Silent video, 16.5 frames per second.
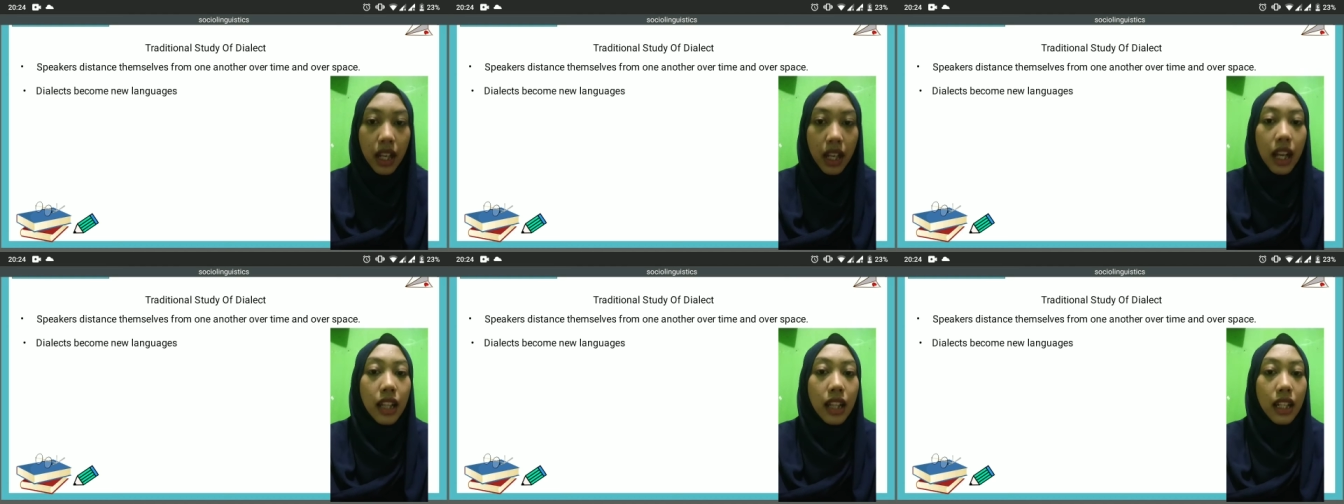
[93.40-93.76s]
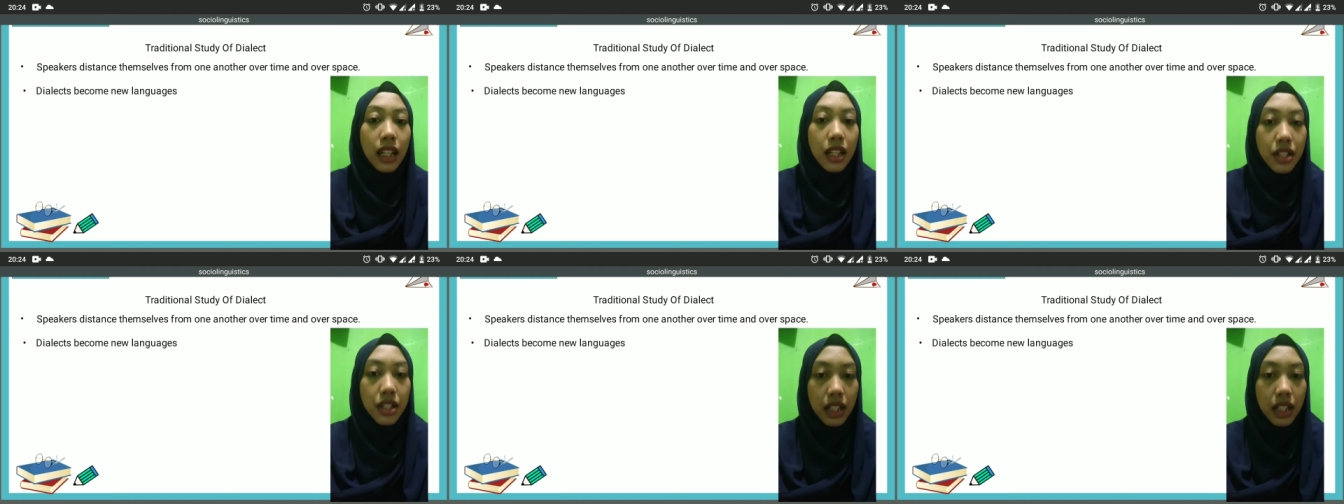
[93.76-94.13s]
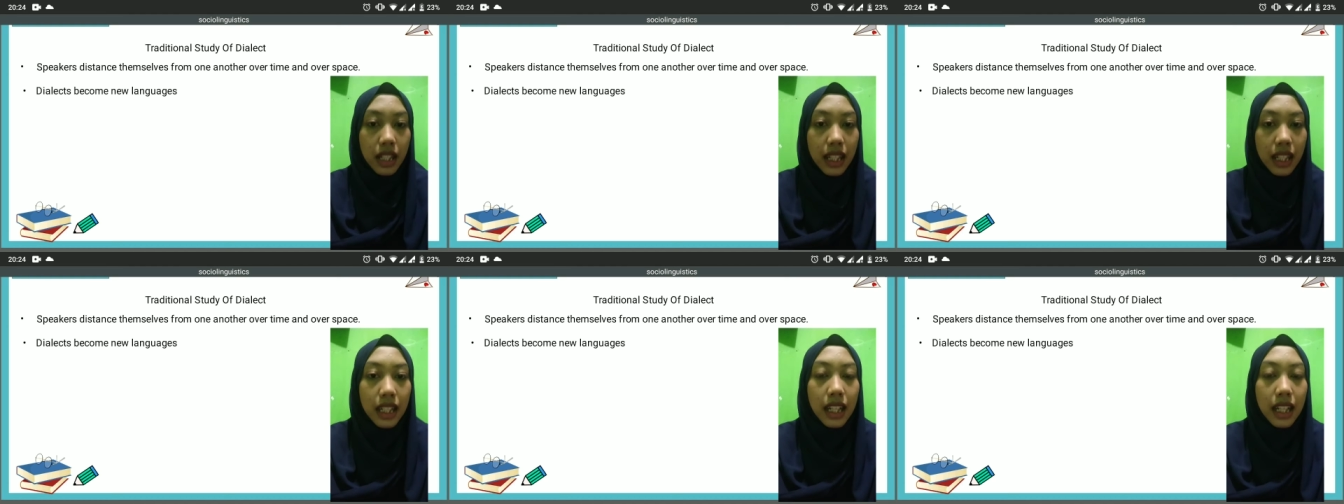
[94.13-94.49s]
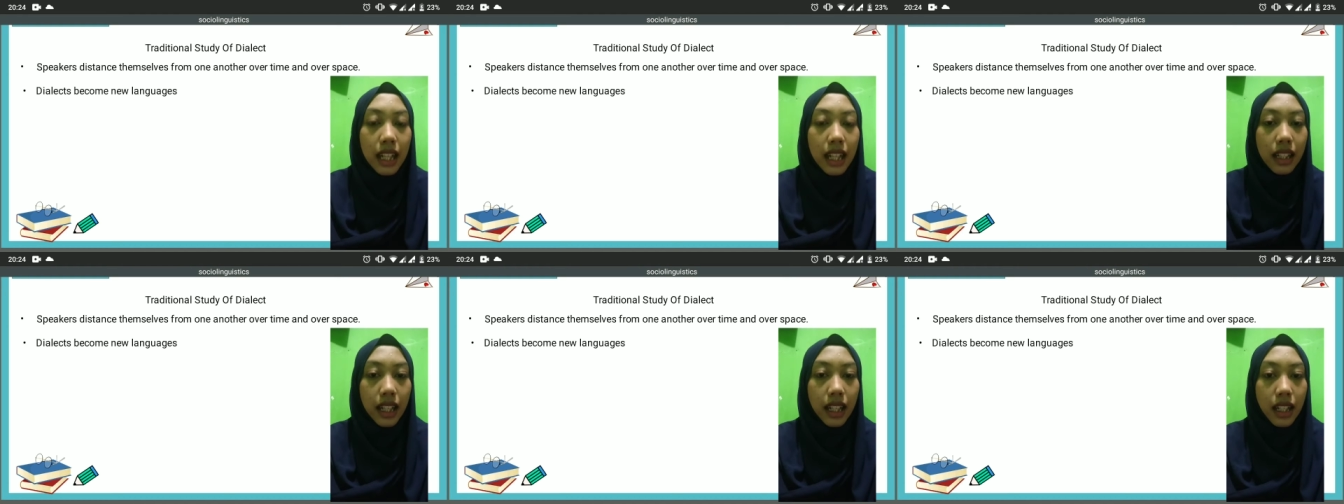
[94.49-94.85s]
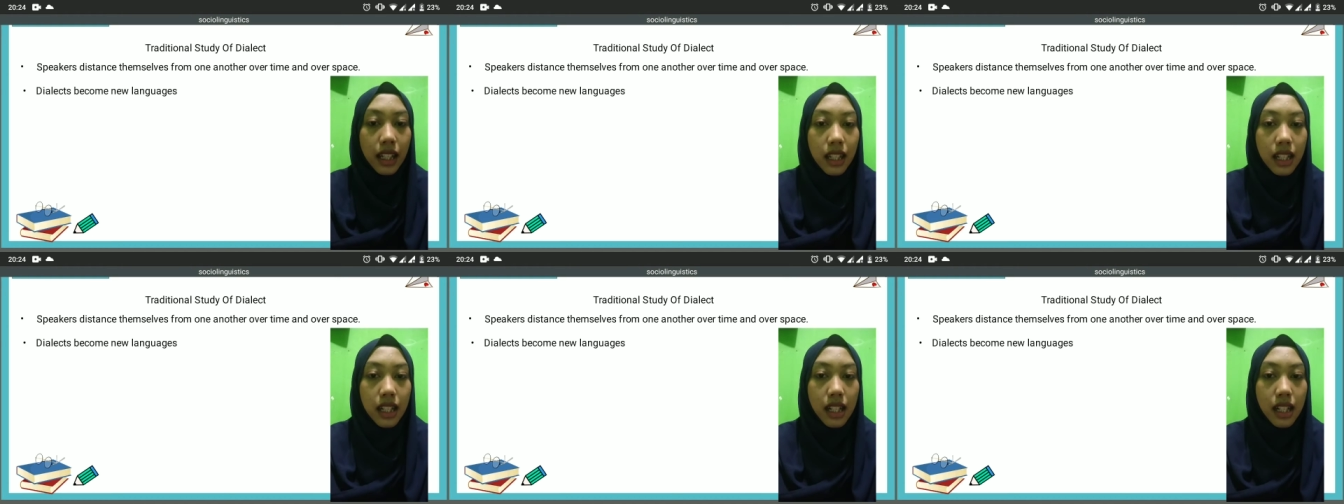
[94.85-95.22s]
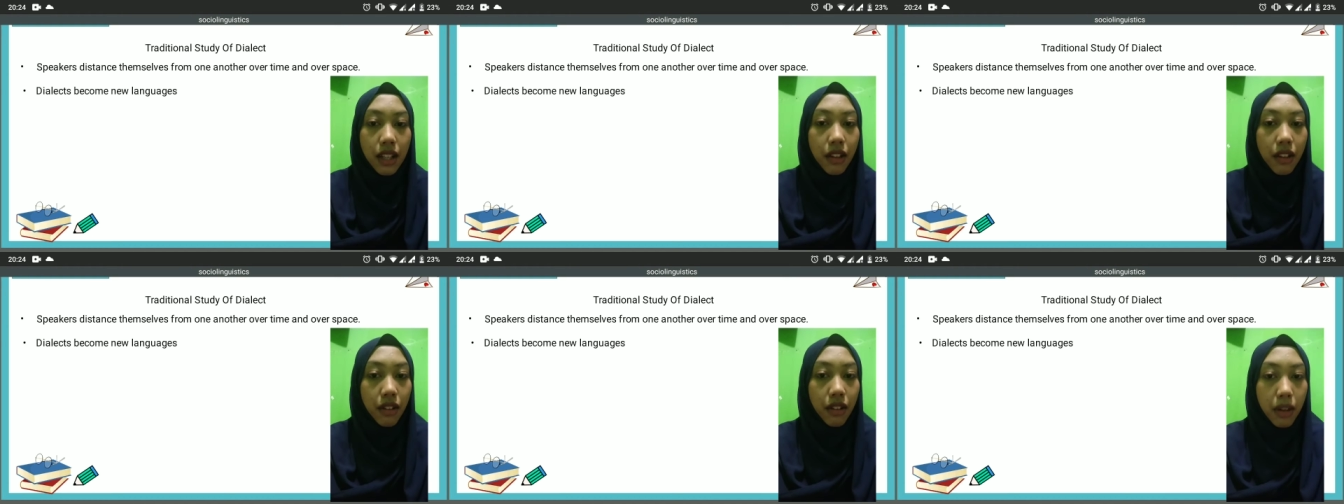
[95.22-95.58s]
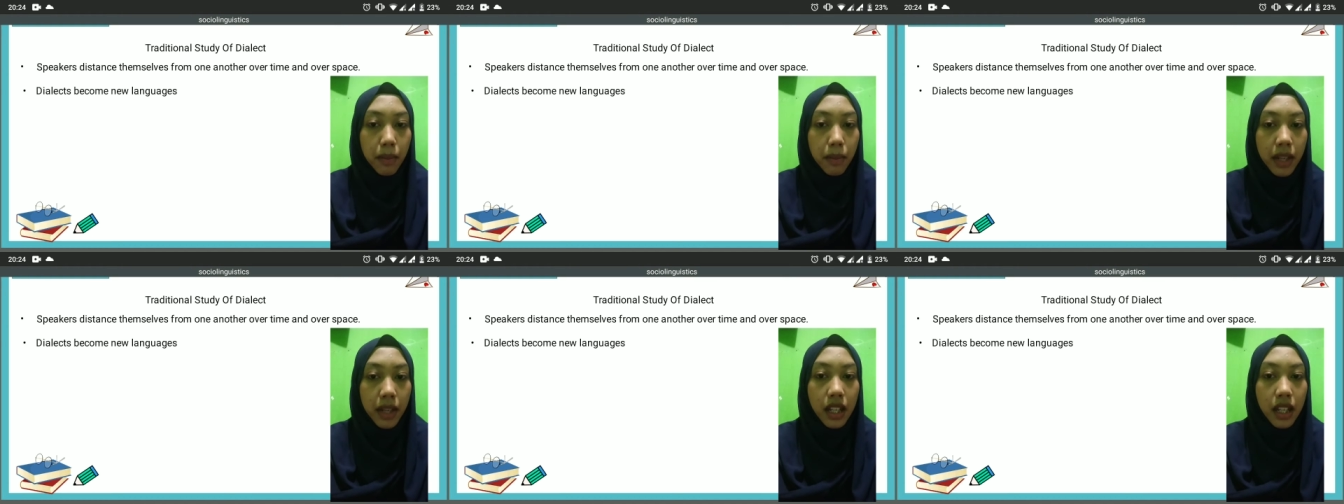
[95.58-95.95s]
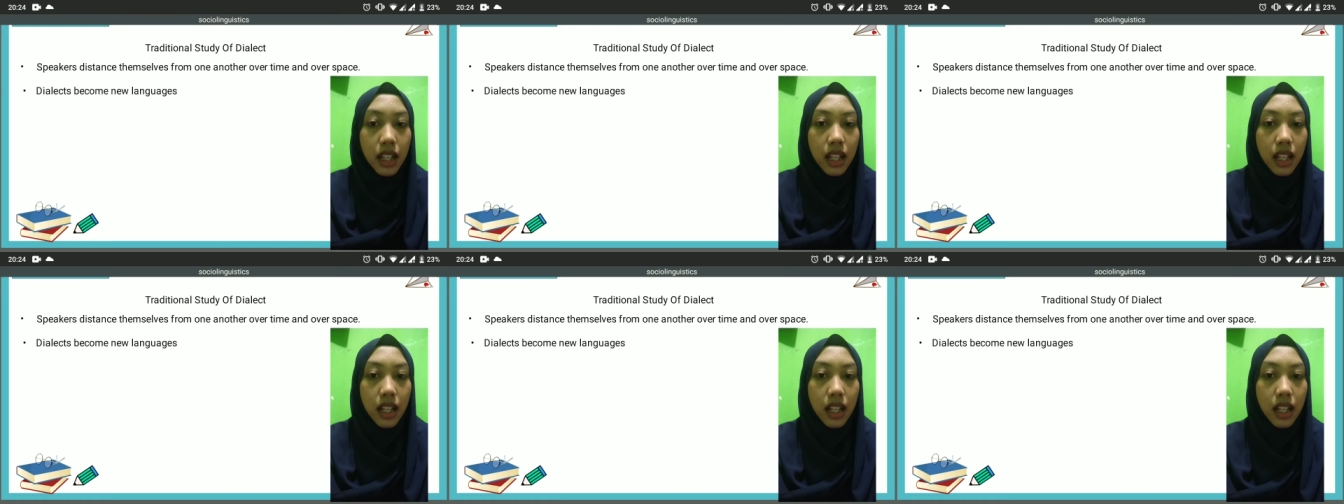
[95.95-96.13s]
Traditionally, dialect geography,